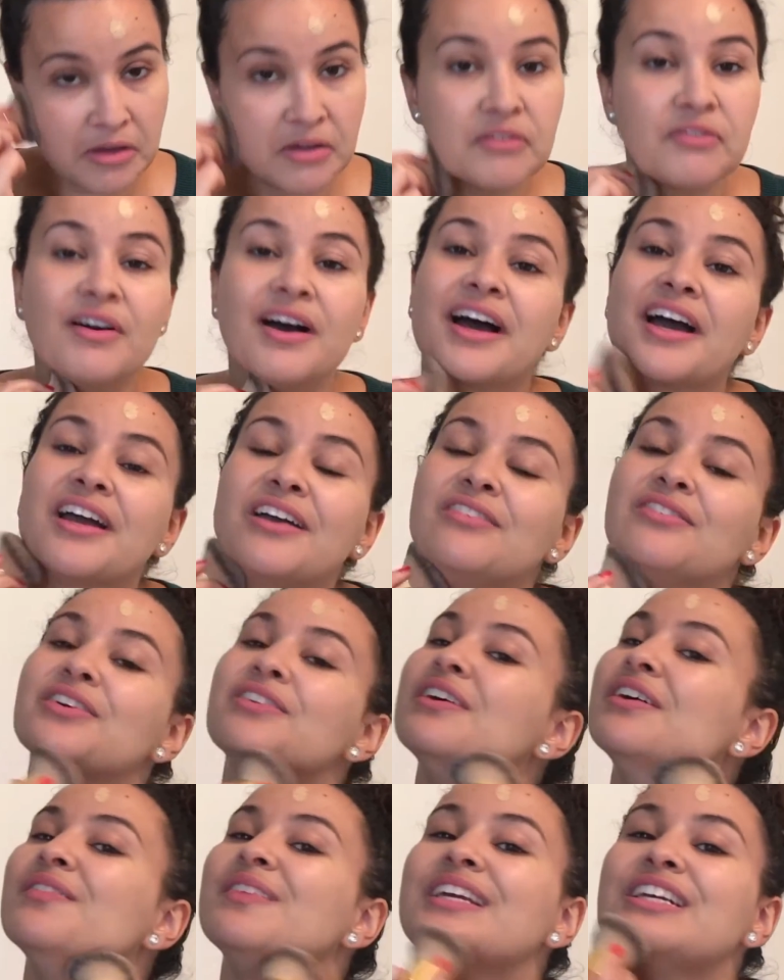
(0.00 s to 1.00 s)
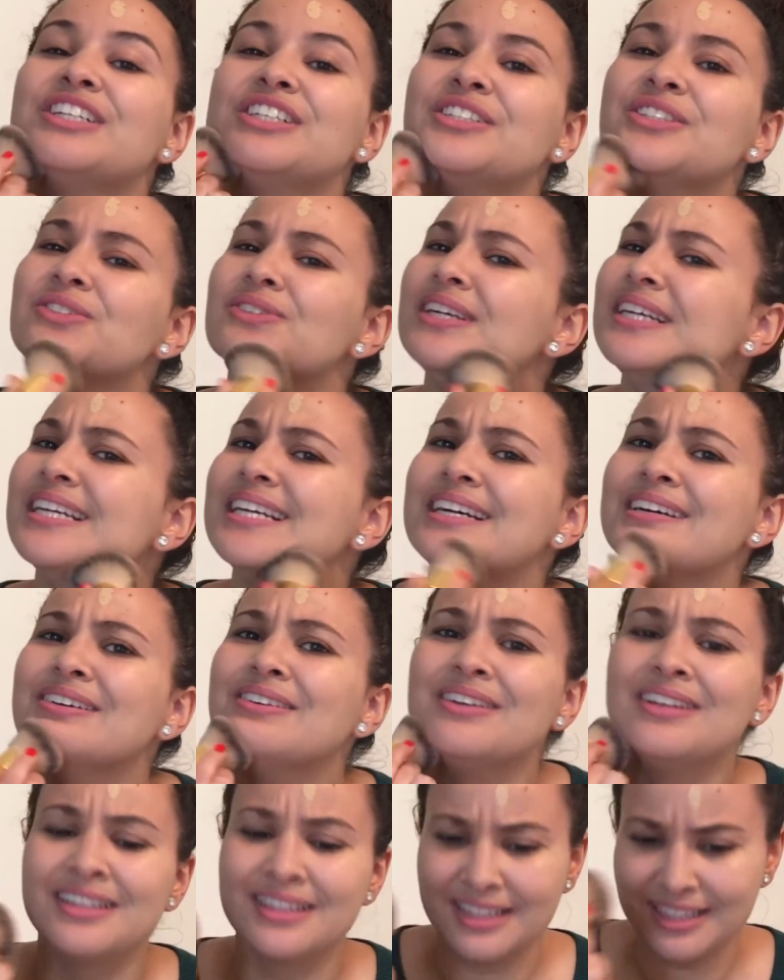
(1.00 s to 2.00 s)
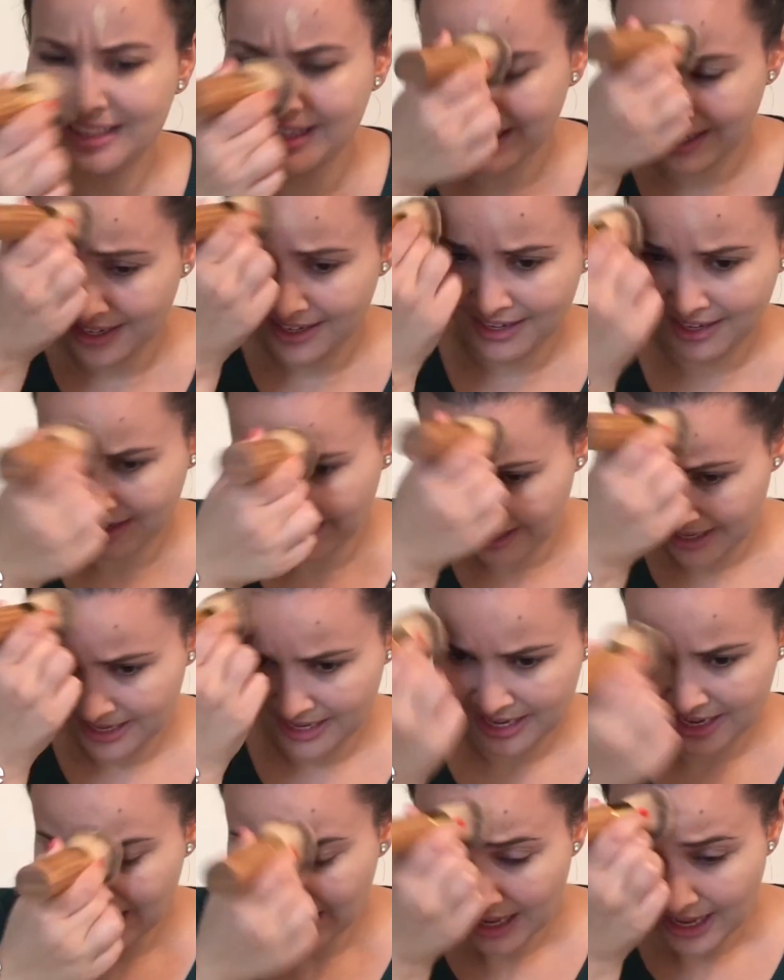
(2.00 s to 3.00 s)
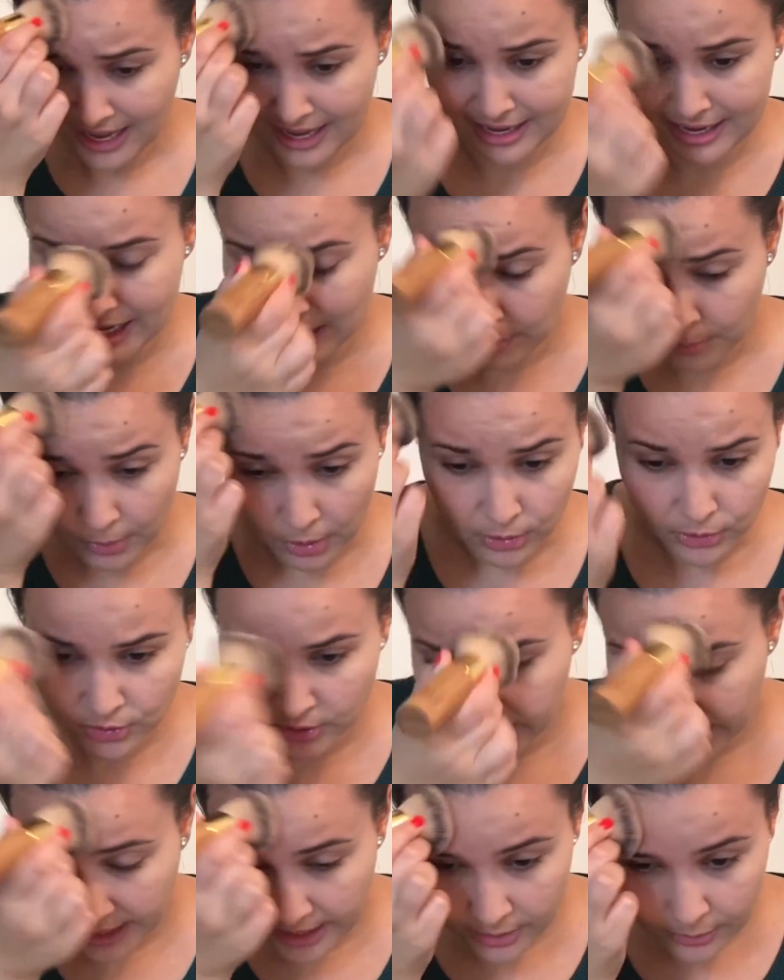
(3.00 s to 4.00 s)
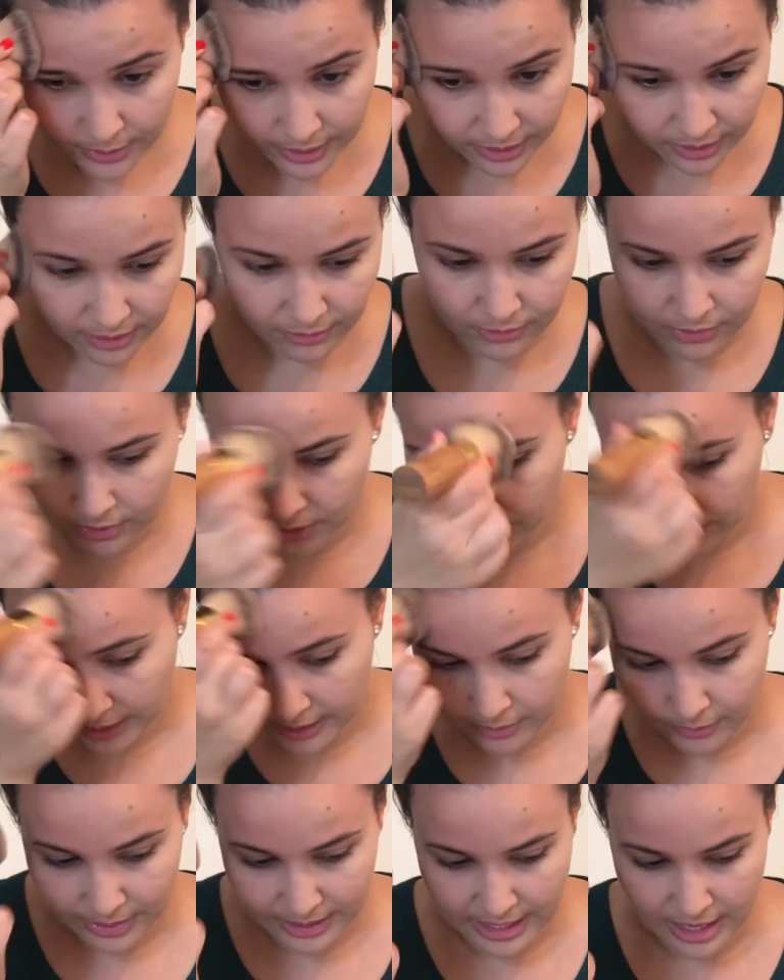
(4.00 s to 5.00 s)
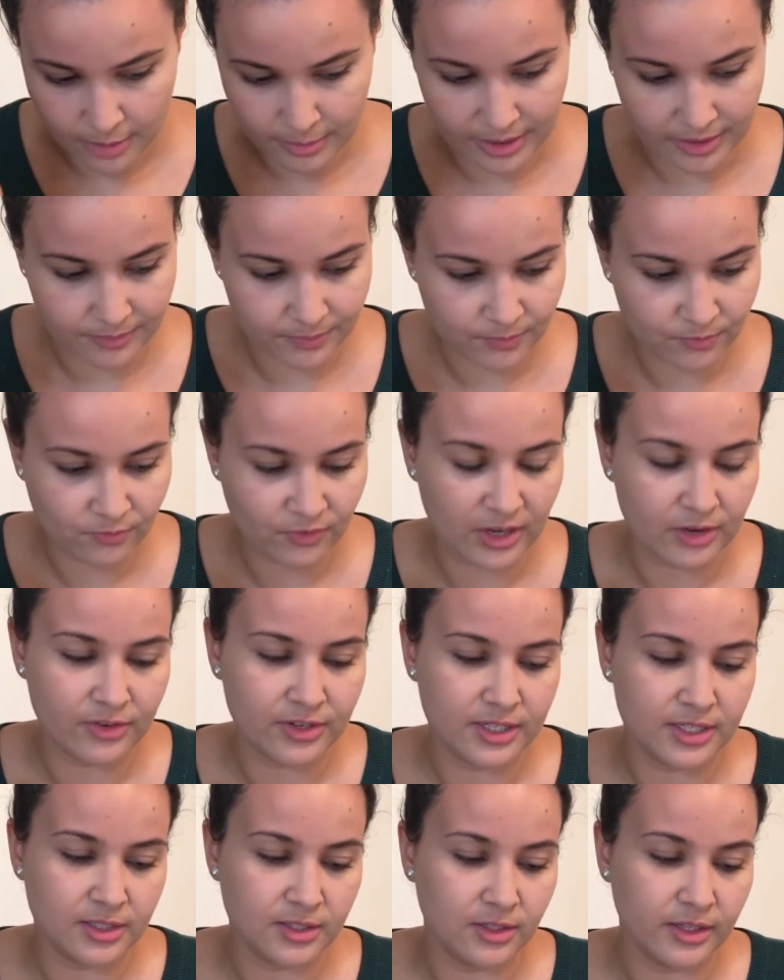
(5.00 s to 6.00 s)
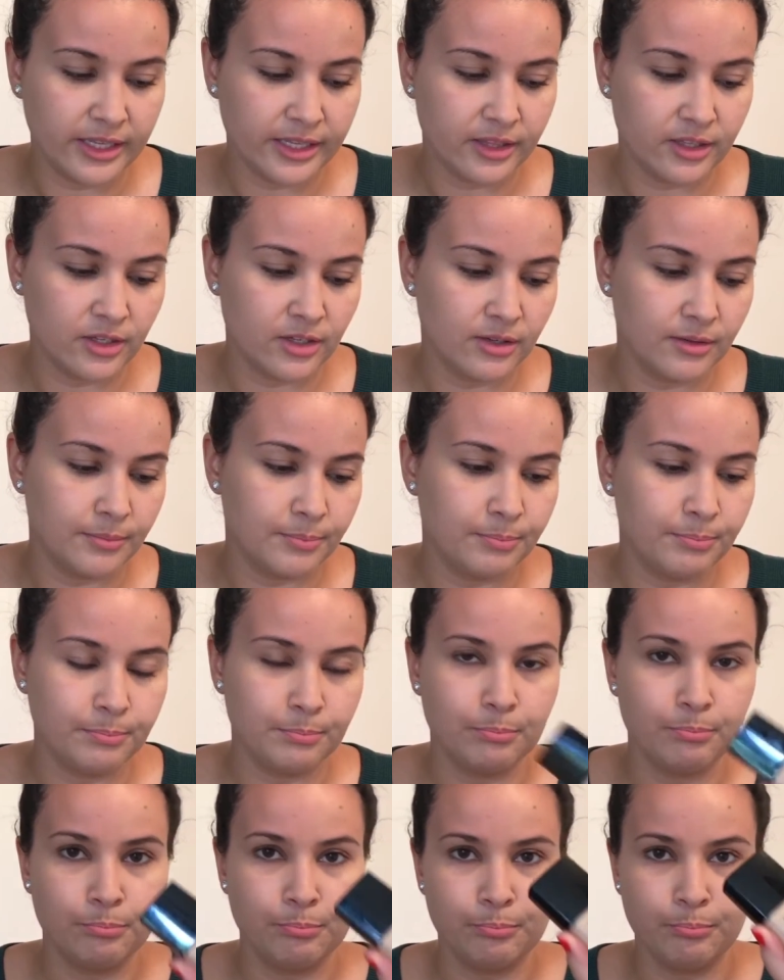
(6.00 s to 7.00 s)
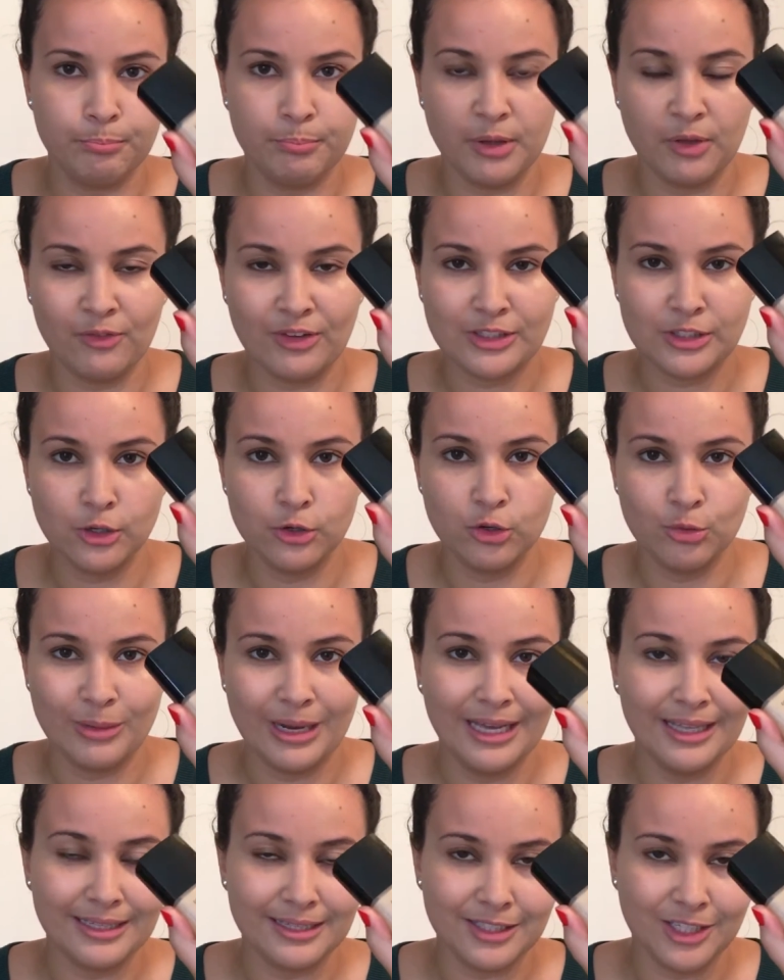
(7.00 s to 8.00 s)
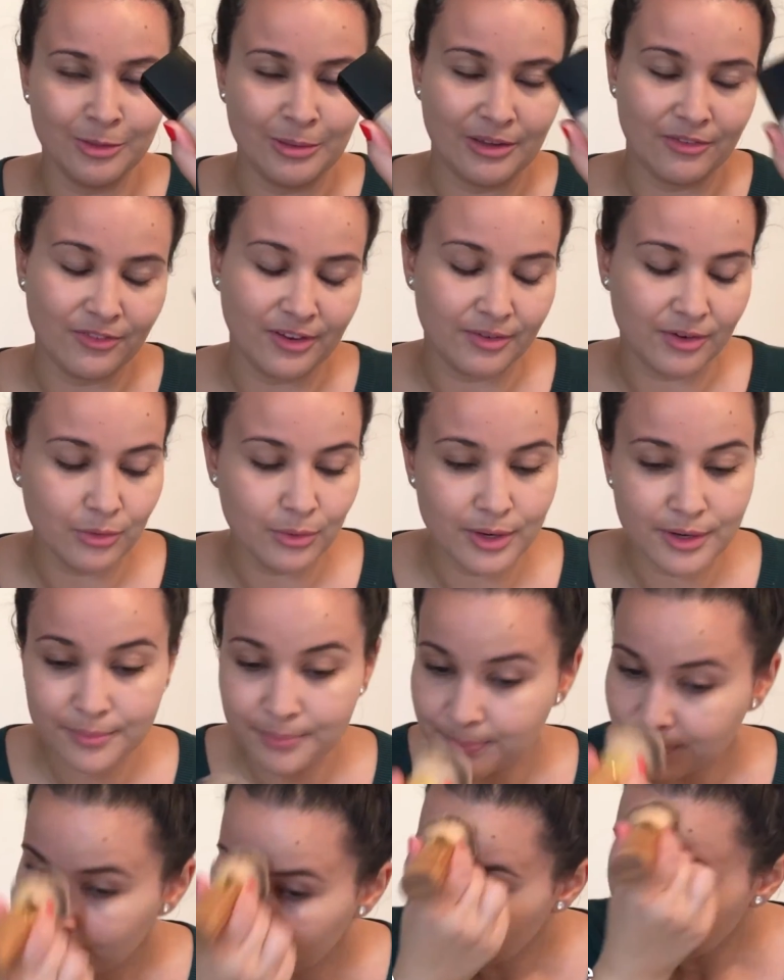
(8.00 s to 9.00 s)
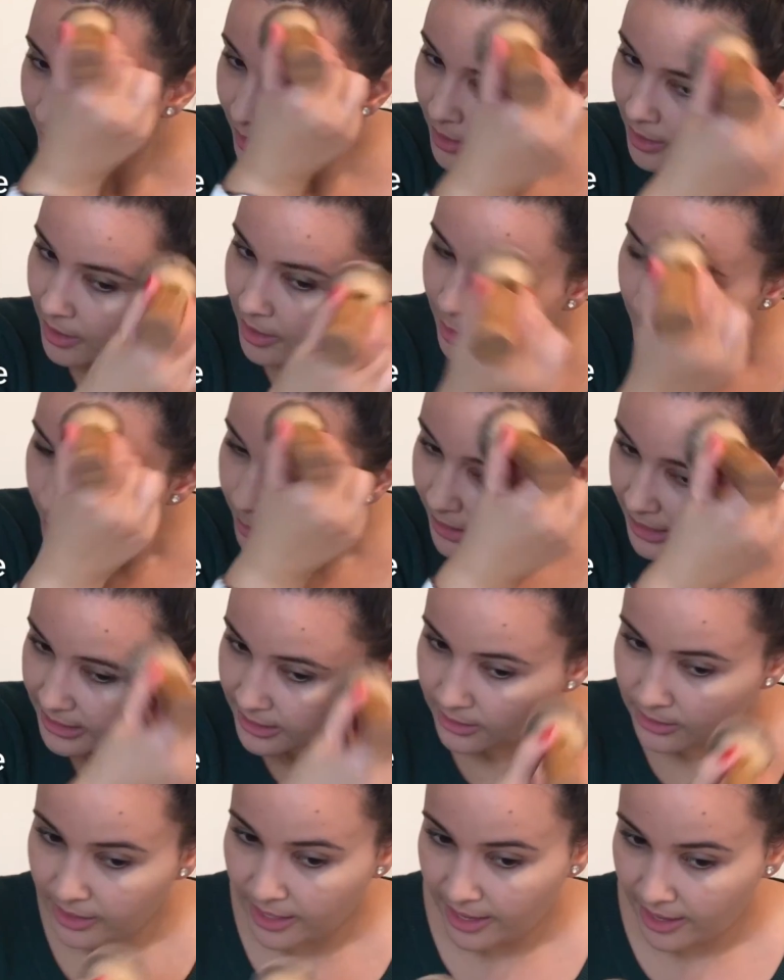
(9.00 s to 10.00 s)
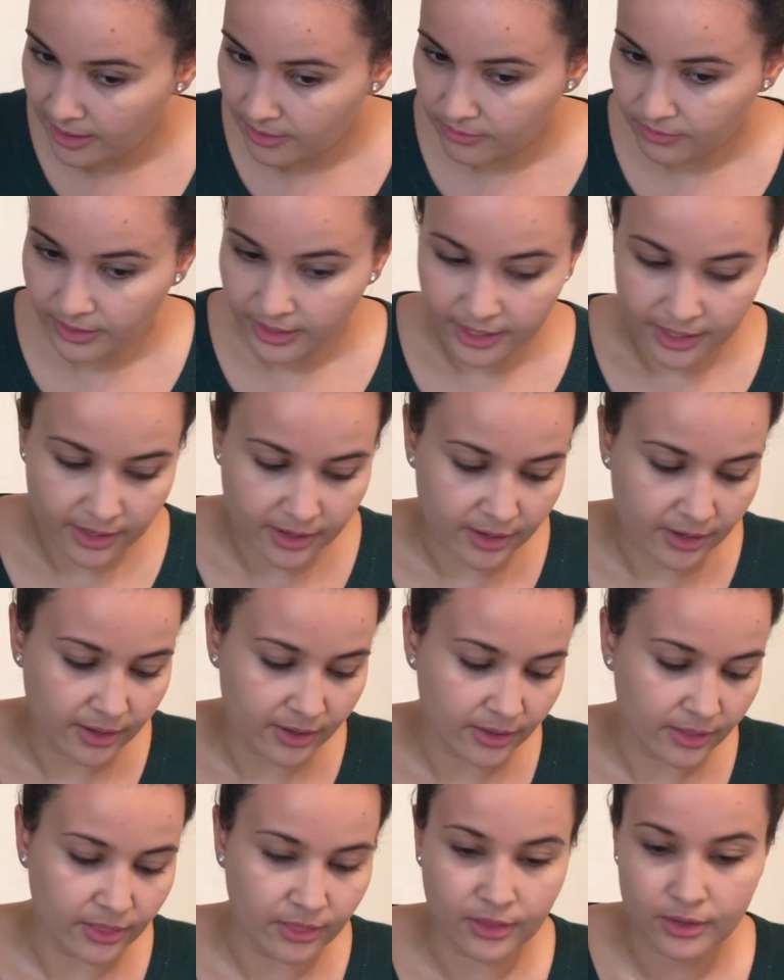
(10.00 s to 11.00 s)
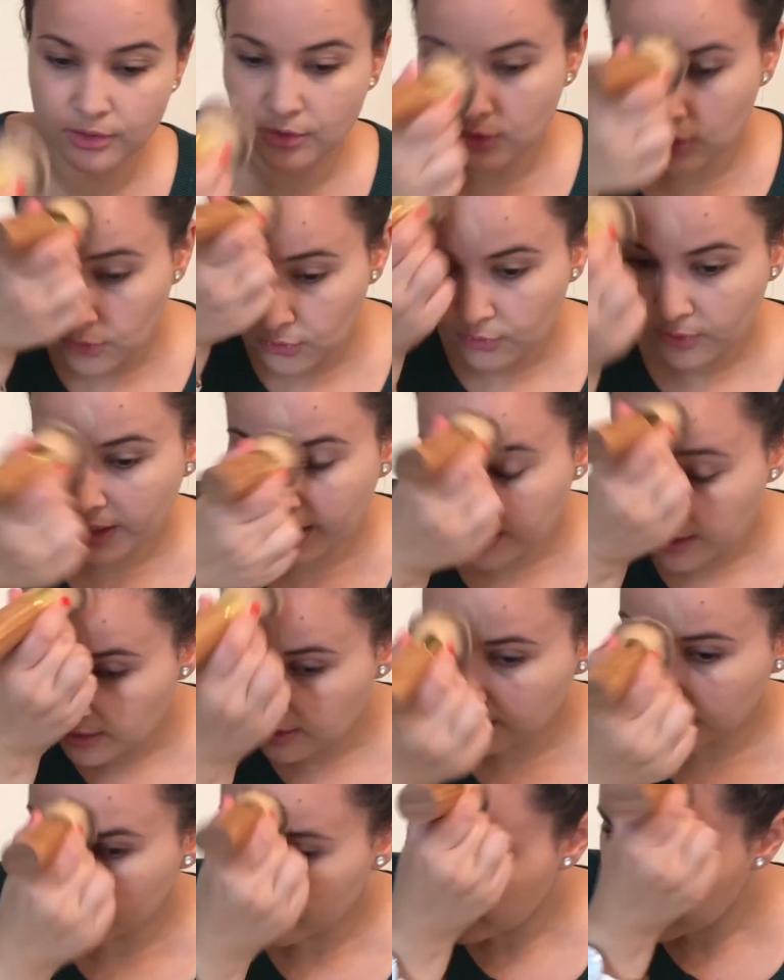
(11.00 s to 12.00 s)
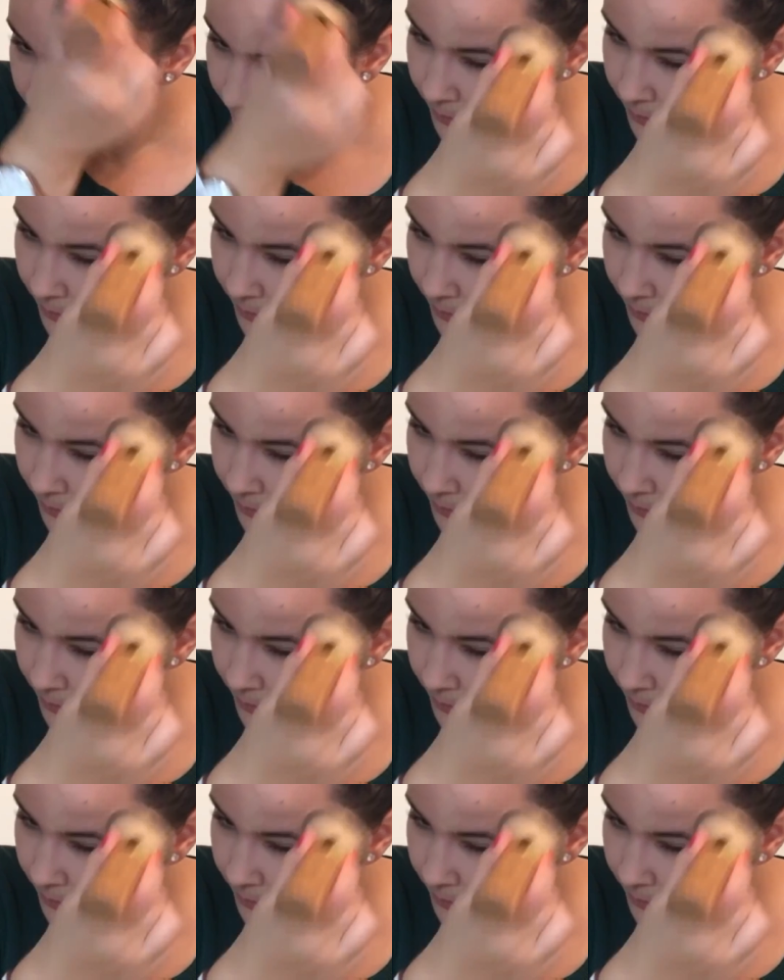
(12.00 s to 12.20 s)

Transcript: 5 foundations right now that like I keep alternating with, even though like right now my favorite is still like the Perfect Lumière, that's still my favorite one. But I still have like the Too Faced,